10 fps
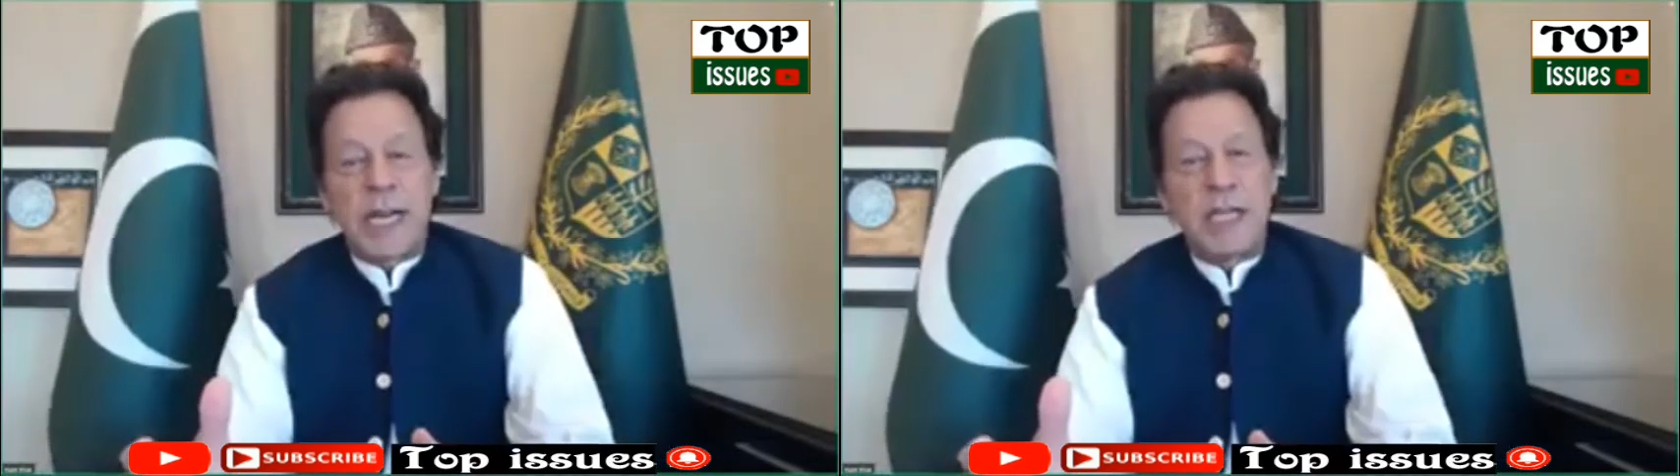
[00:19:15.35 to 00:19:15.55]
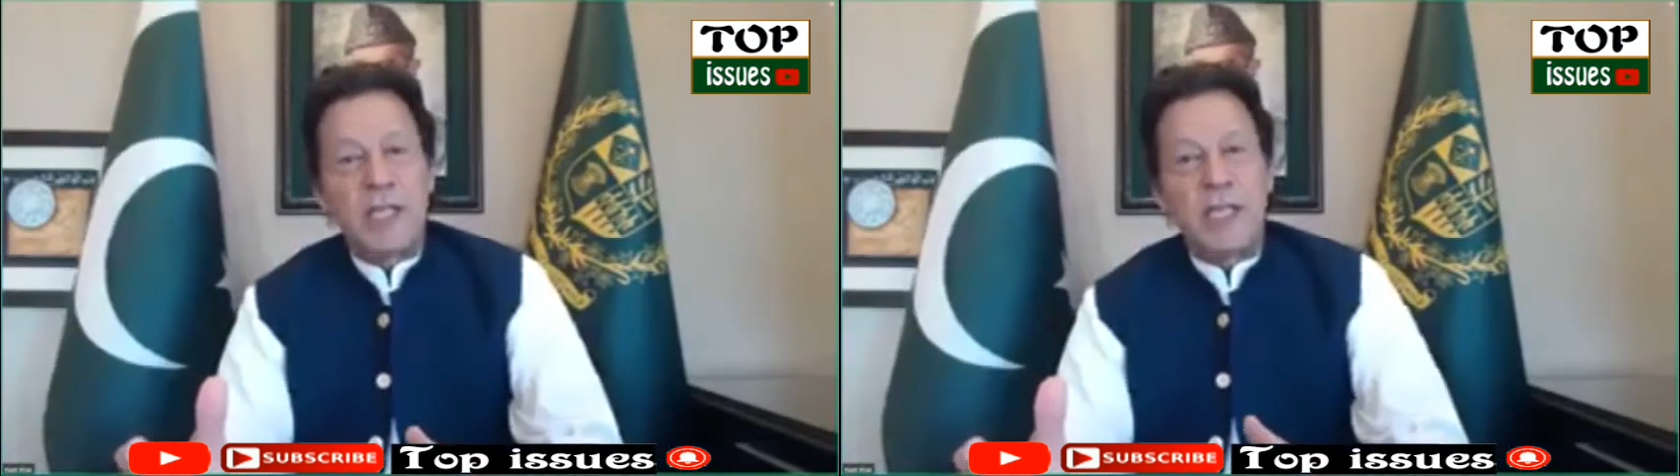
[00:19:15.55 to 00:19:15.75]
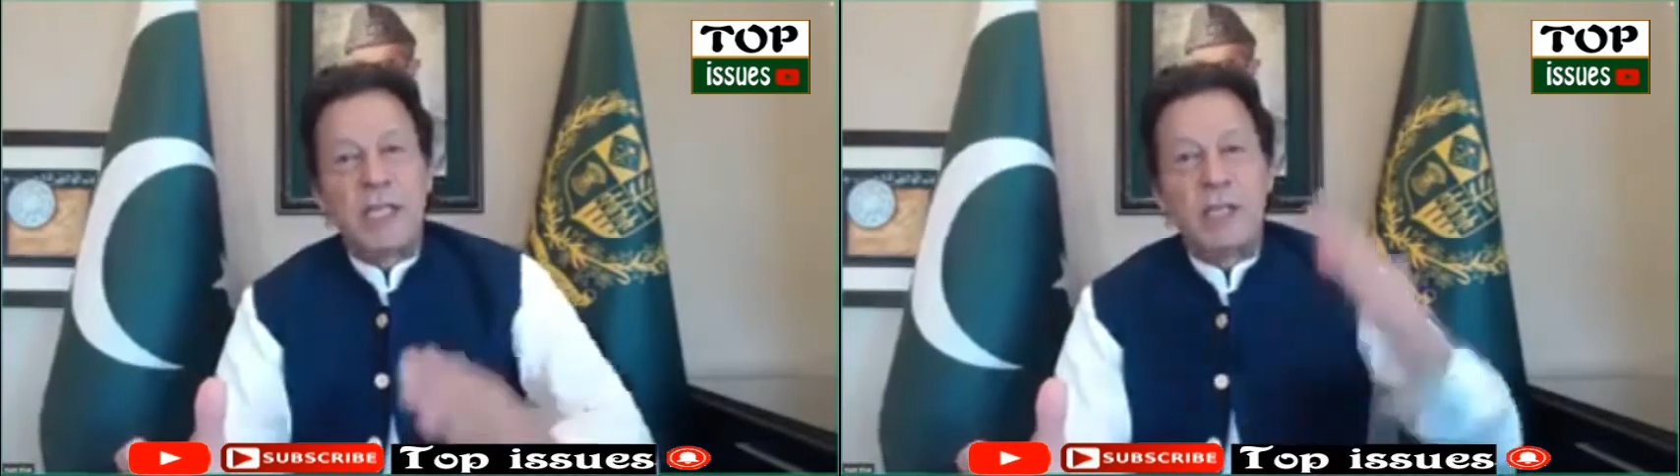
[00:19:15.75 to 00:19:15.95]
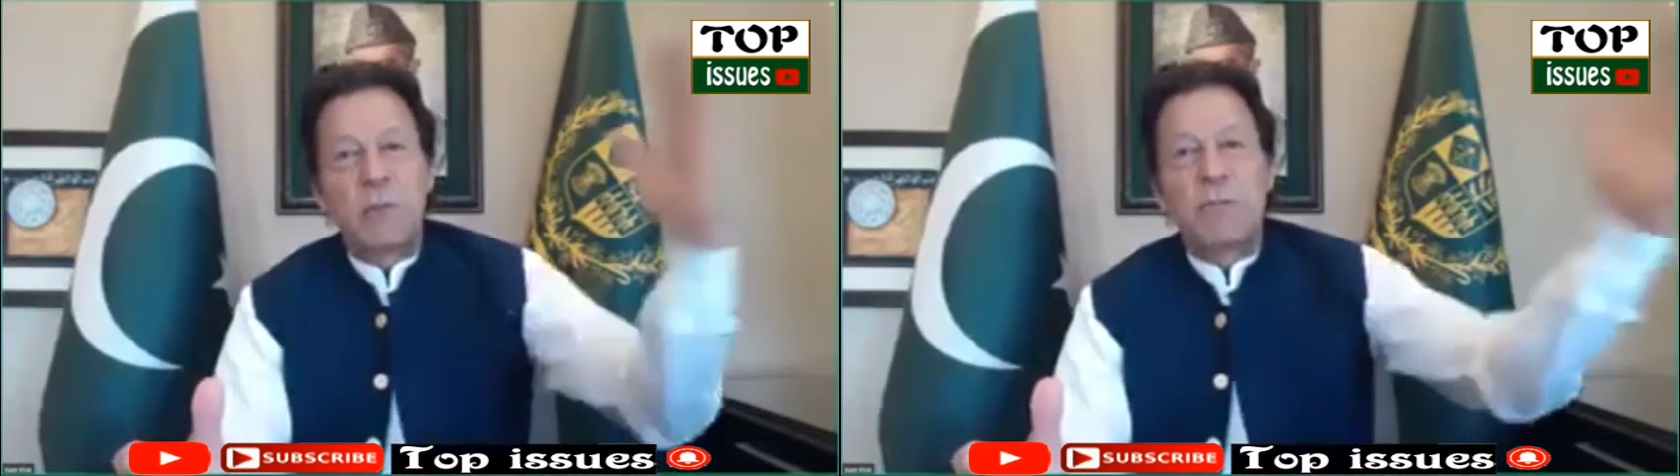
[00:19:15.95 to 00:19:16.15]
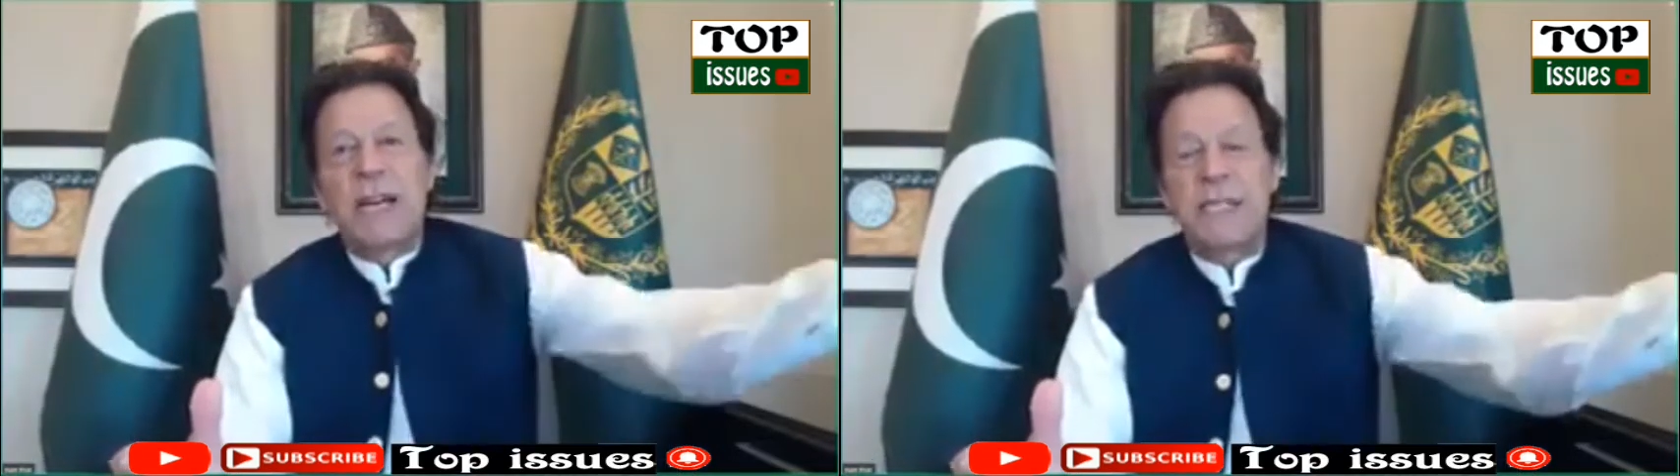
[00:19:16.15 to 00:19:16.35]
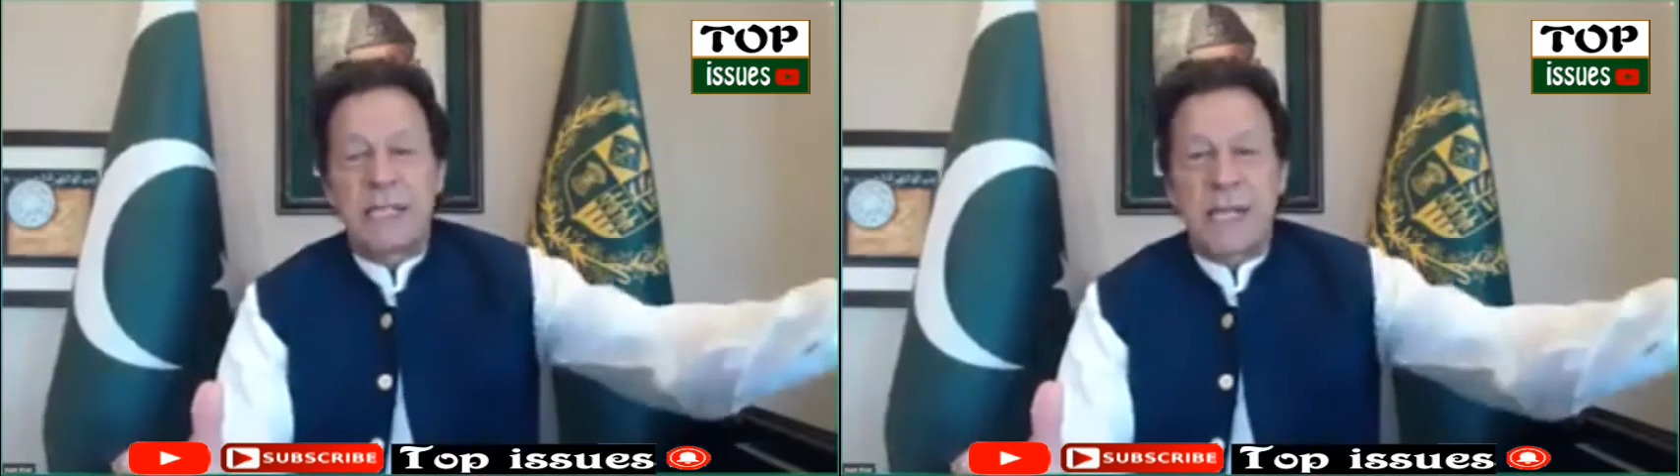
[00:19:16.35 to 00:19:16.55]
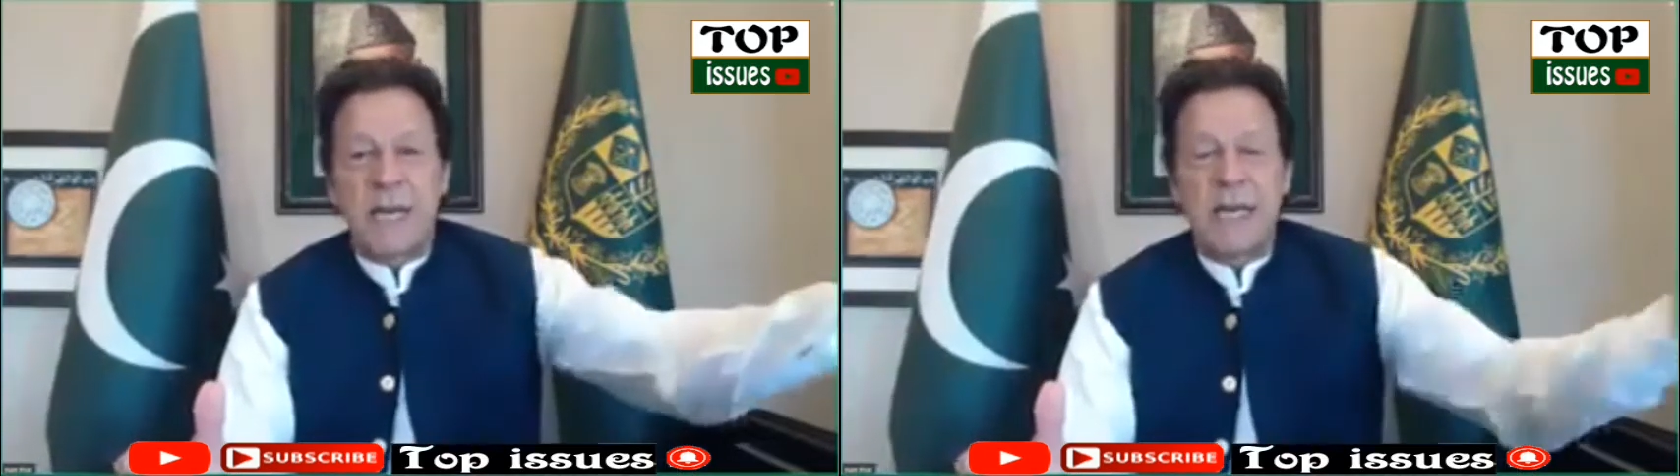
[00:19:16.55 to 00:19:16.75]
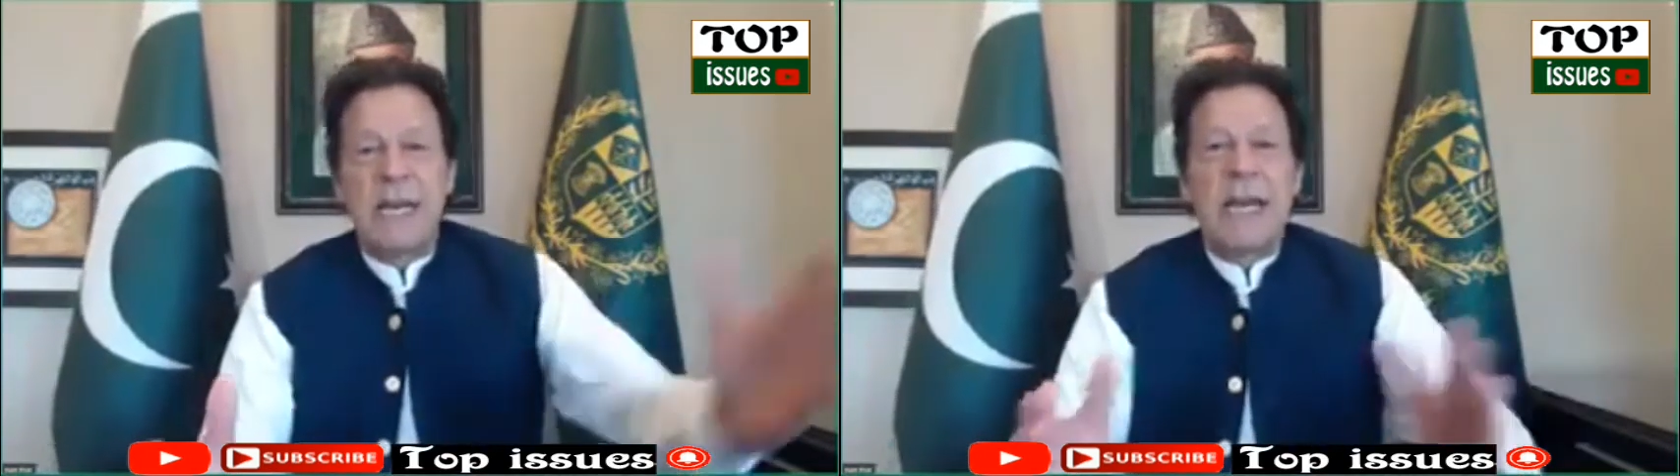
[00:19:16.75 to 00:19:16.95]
attention to Pakistan.